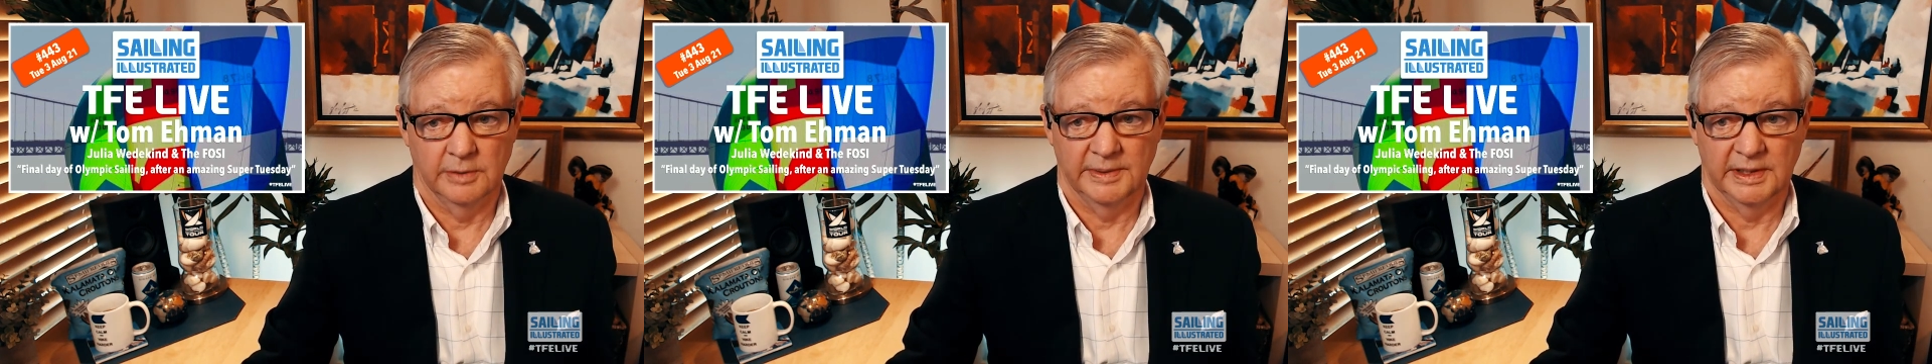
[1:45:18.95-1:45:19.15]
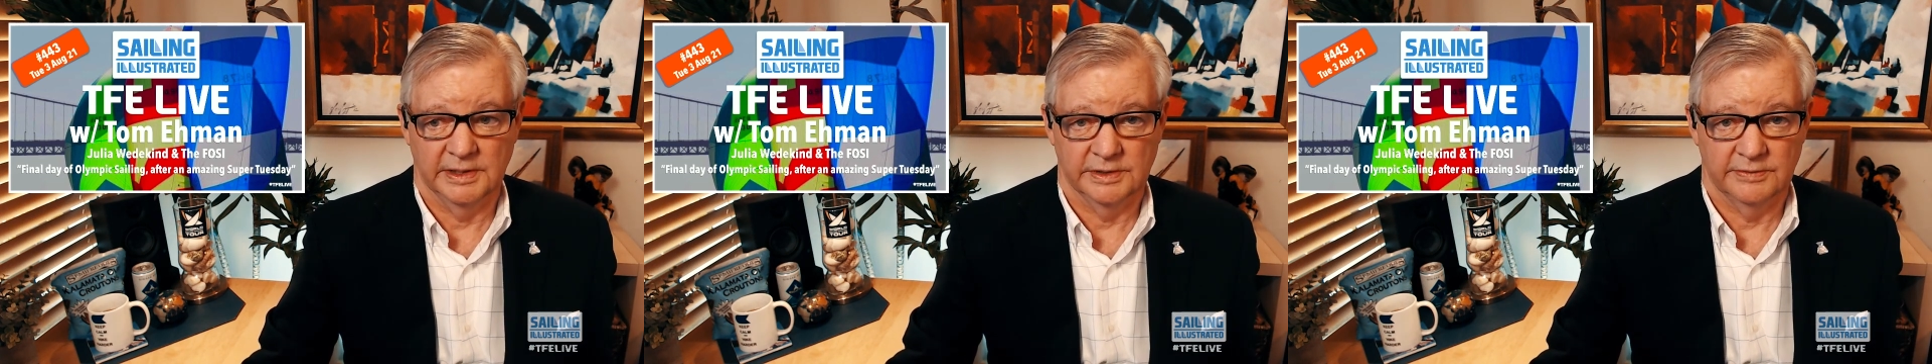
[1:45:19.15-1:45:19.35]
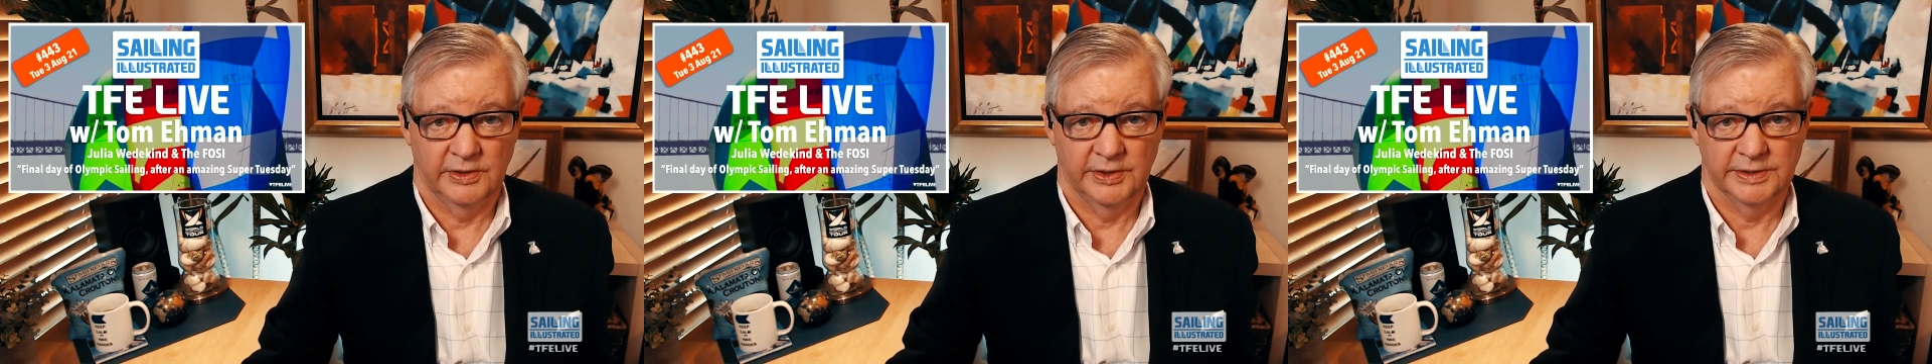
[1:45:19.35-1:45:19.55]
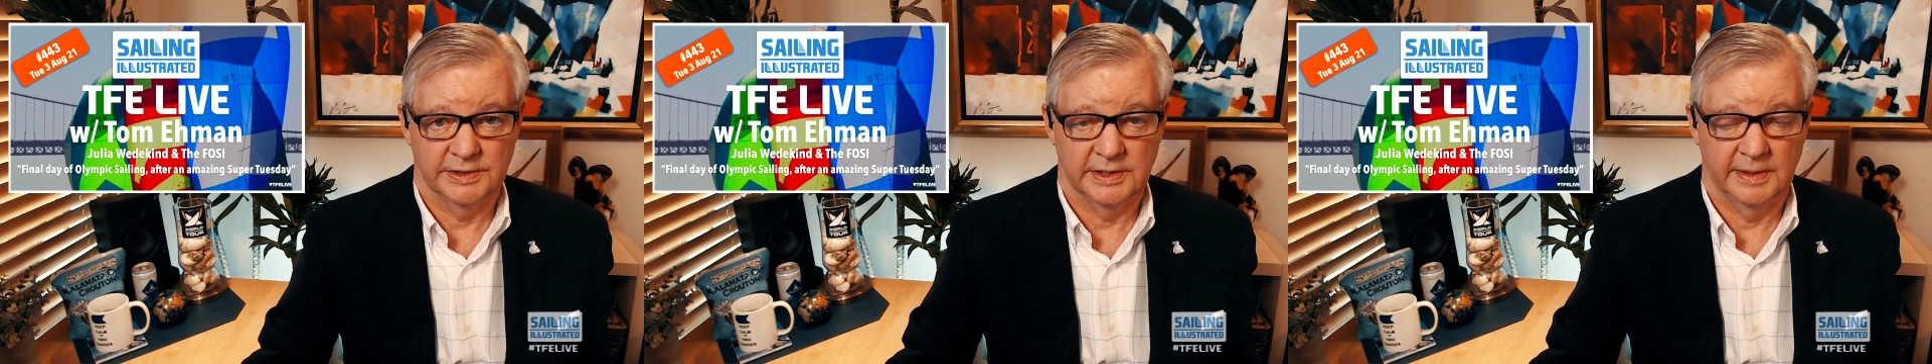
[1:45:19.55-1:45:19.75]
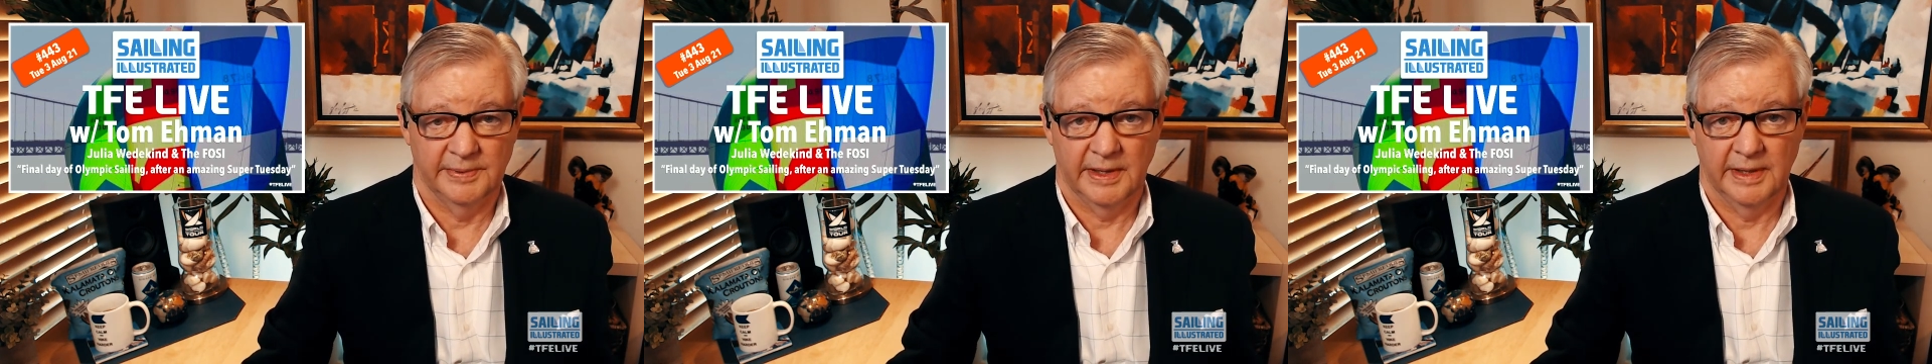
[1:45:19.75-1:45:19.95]
because of all the
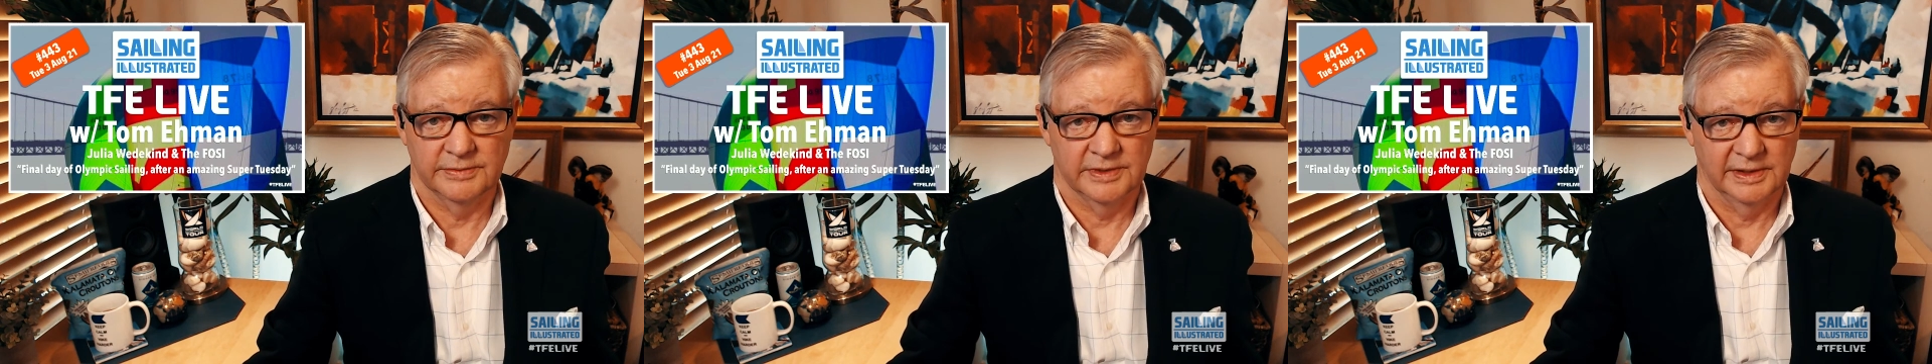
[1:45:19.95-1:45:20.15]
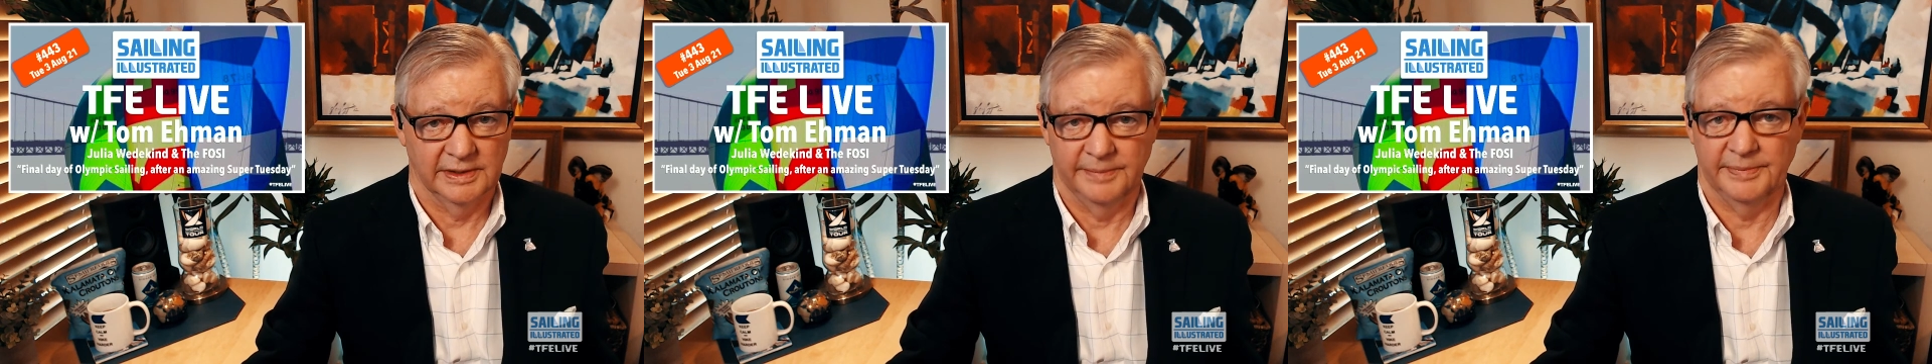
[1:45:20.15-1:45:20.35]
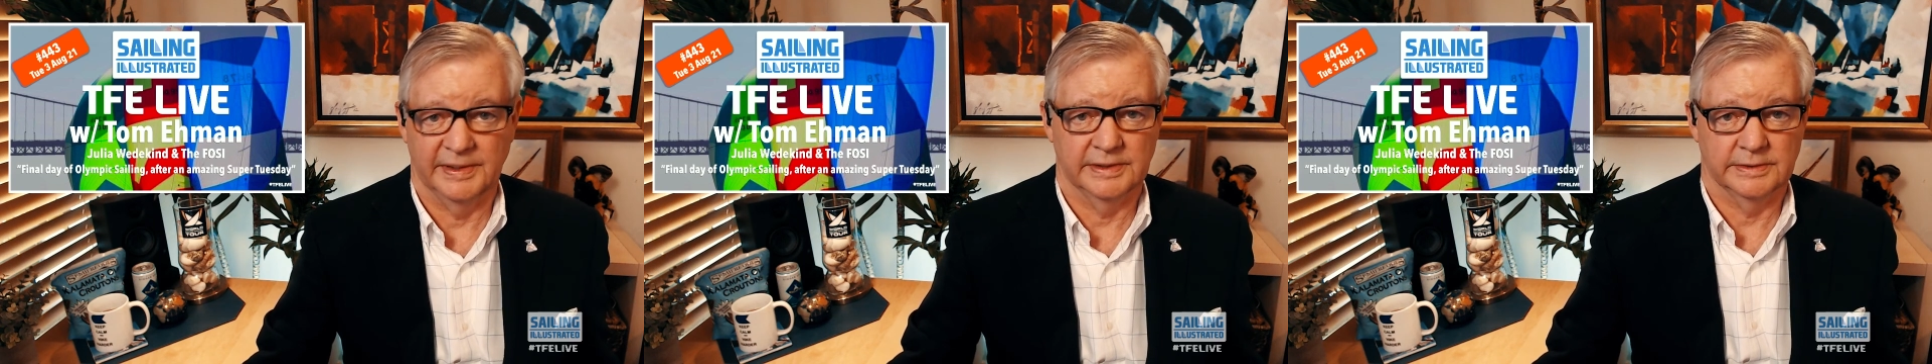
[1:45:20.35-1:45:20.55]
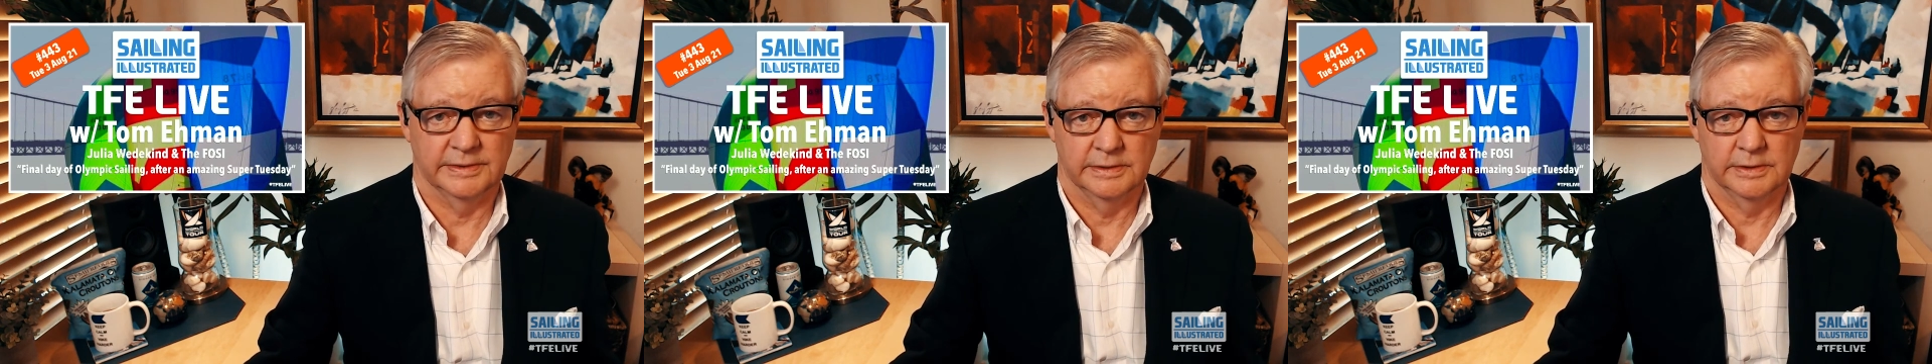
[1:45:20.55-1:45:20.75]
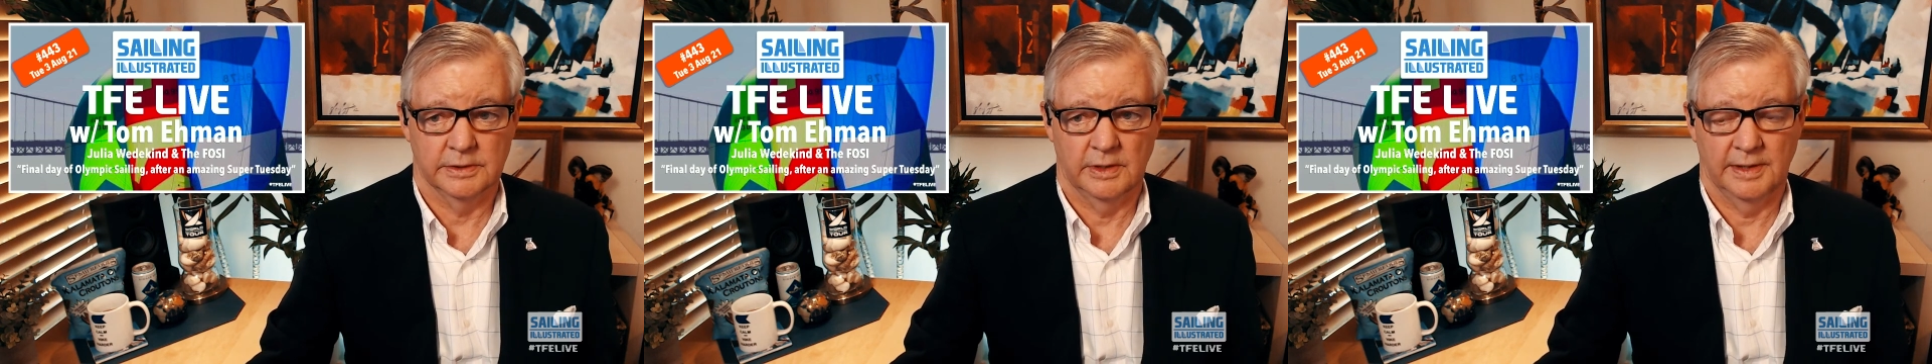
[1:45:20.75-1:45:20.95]
same problems with the Olympics
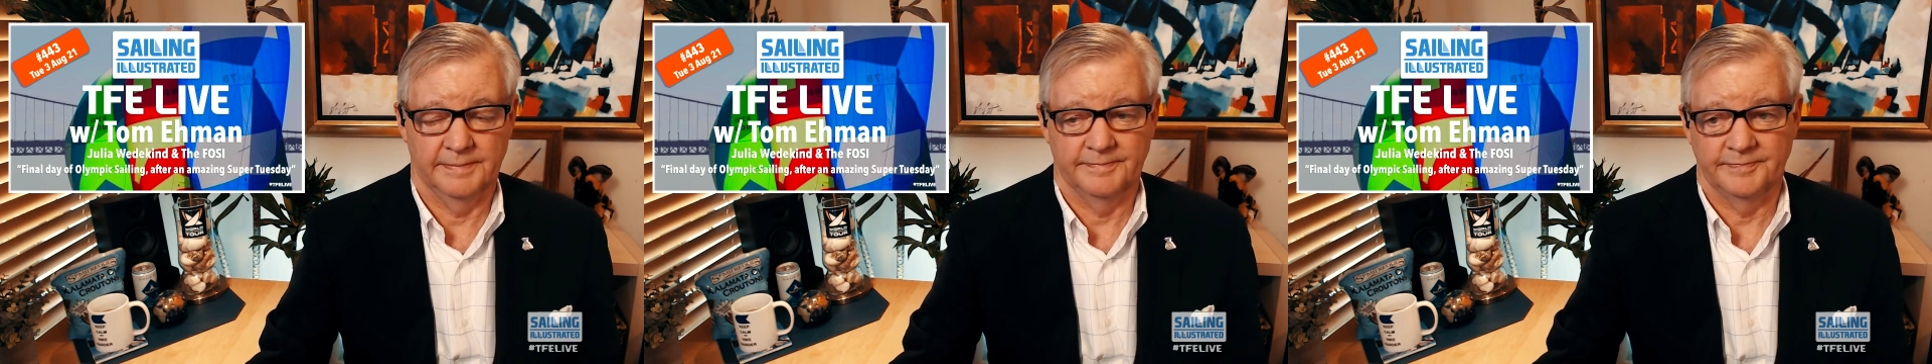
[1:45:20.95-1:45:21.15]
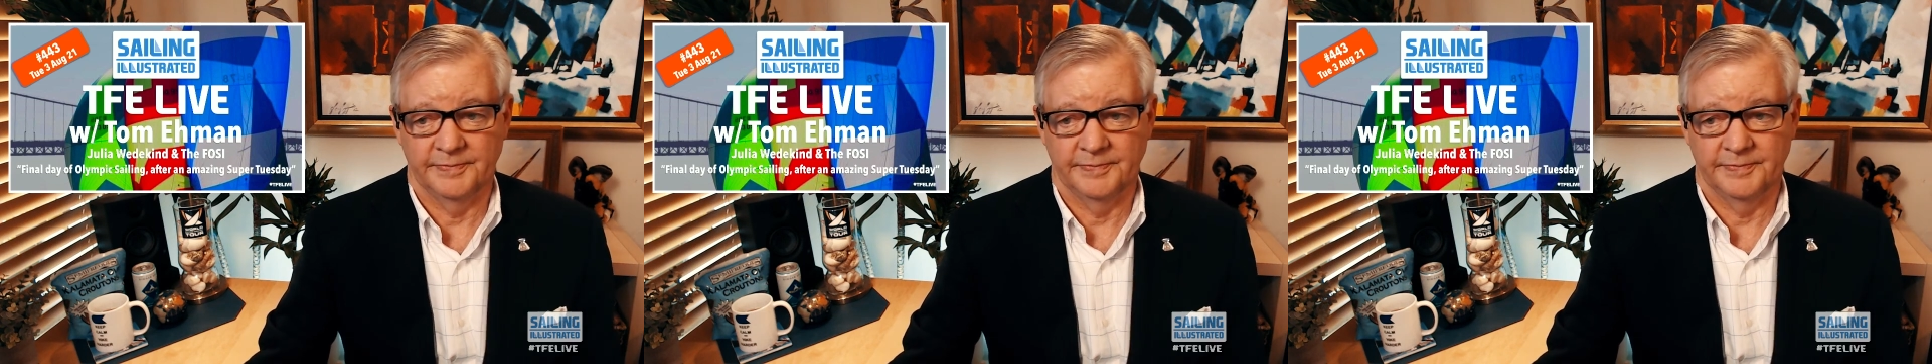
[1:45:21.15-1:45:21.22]
and so on.